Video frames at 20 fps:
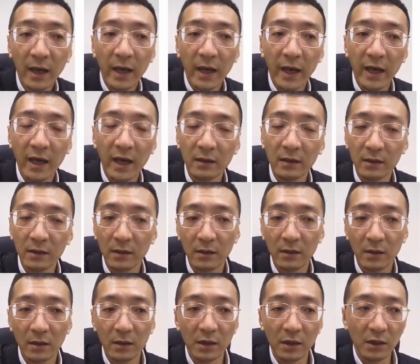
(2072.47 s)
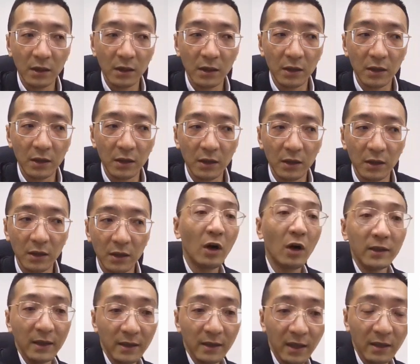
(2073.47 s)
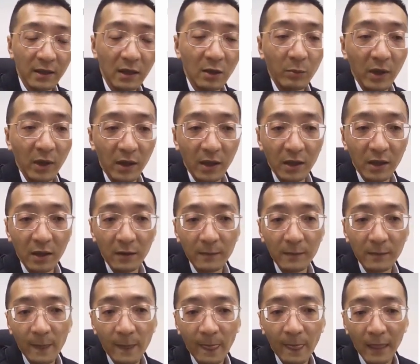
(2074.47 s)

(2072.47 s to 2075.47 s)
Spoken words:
And you have raw data in the beginning,